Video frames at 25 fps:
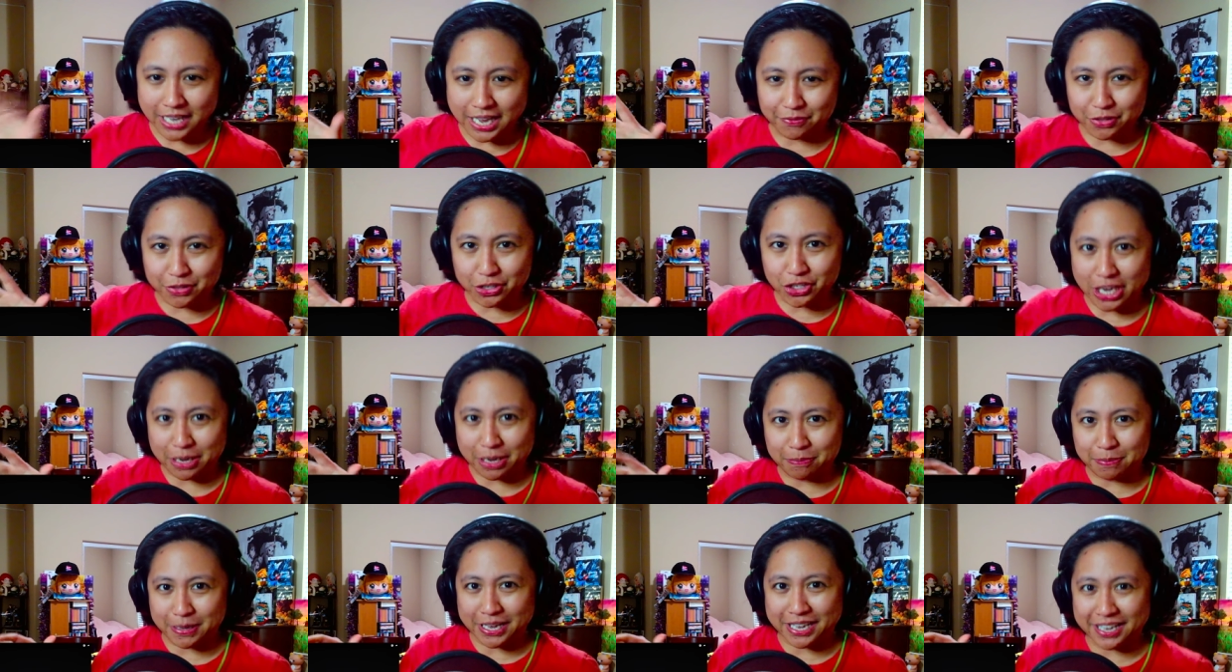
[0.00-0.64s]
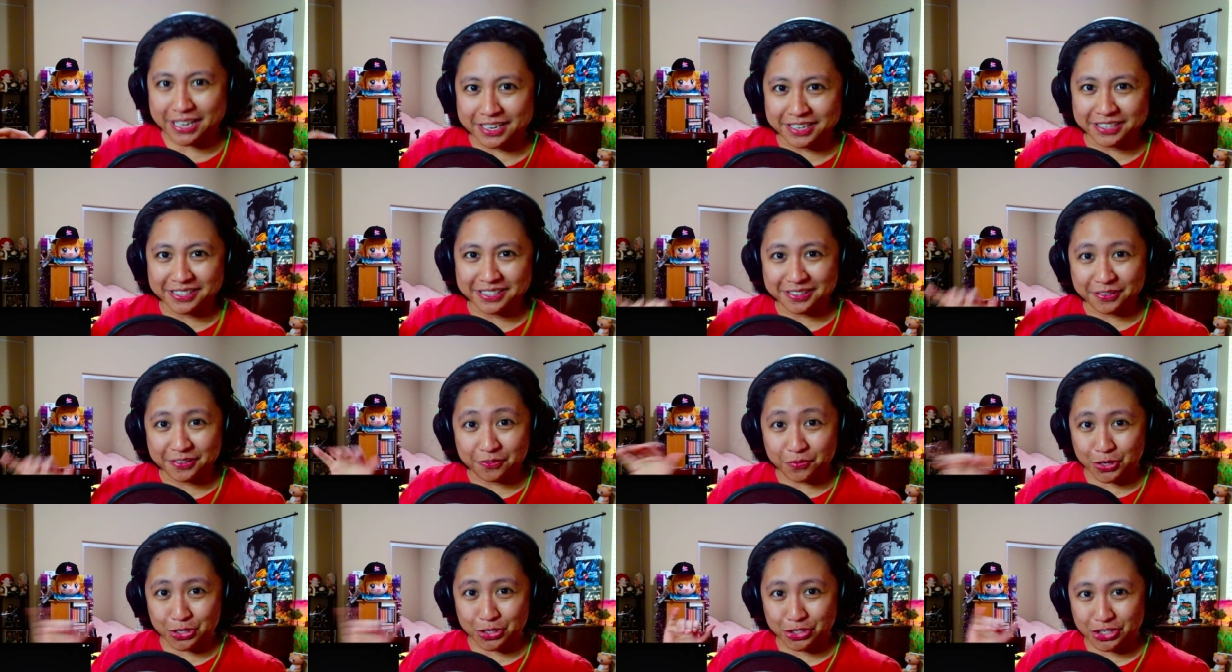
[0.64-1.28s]
I have the JP
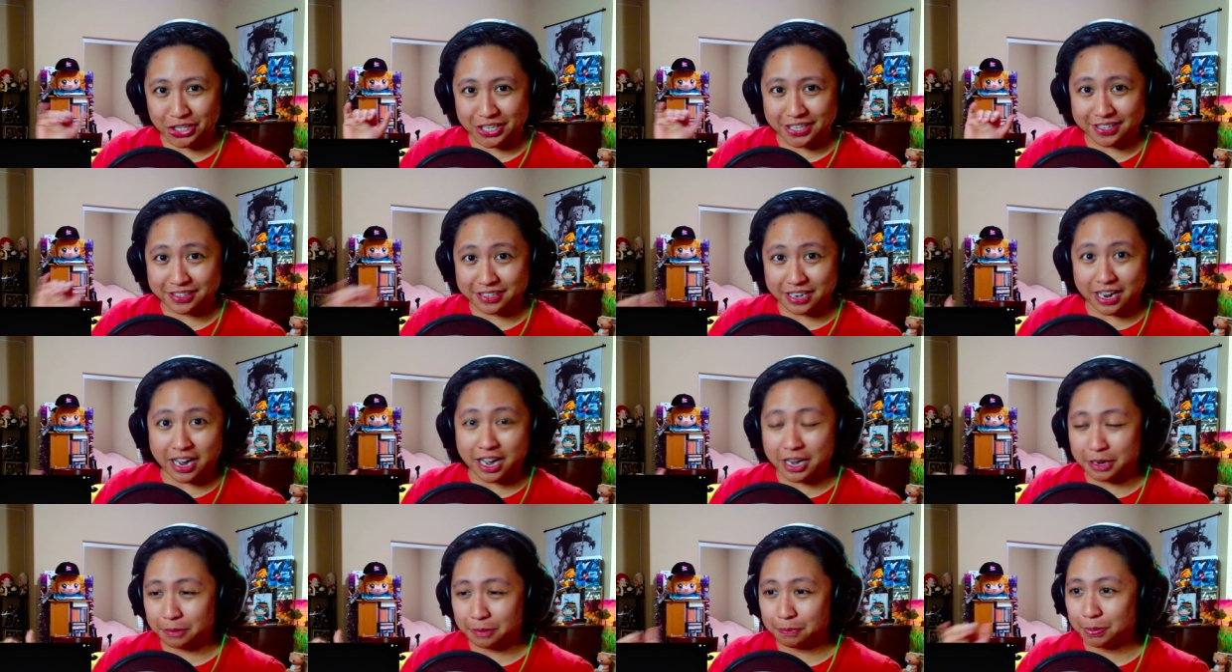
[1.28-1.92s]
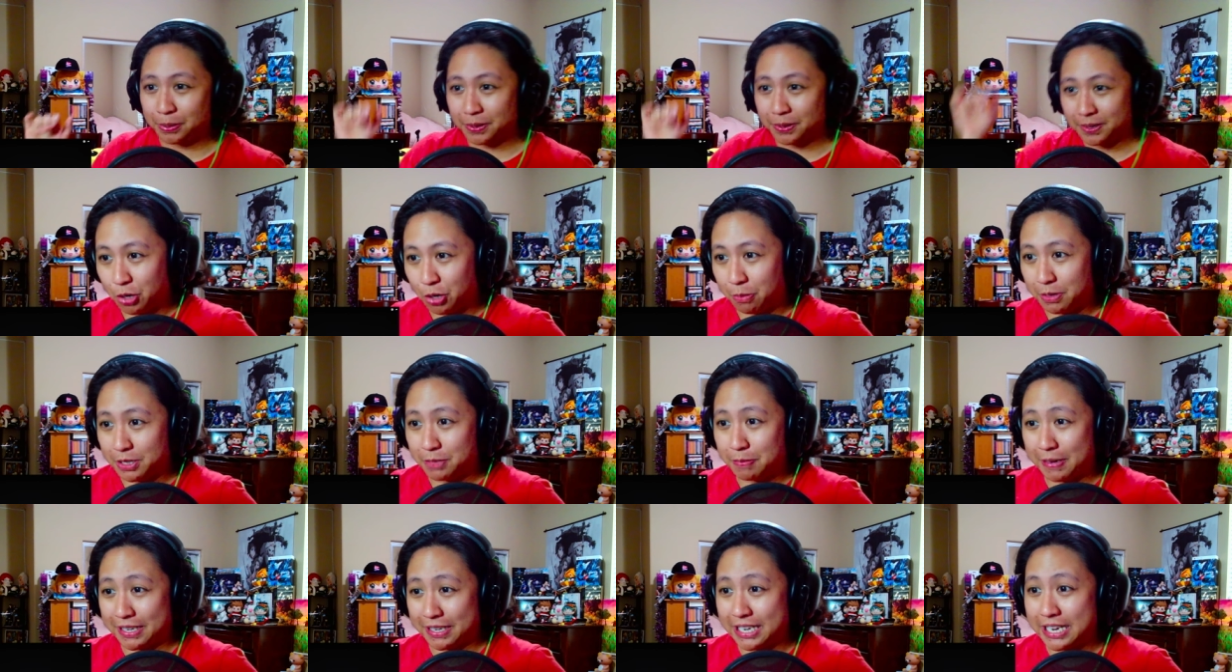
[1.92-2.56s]
version up, so I'm
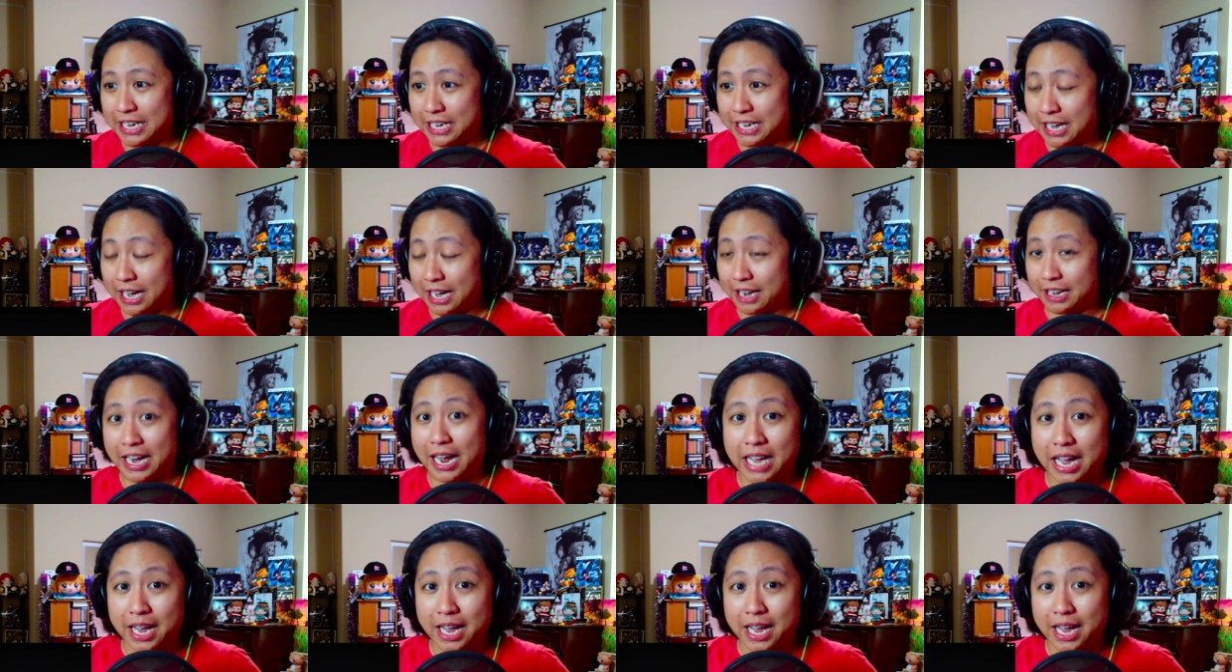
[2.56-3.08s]
expecting Hikari.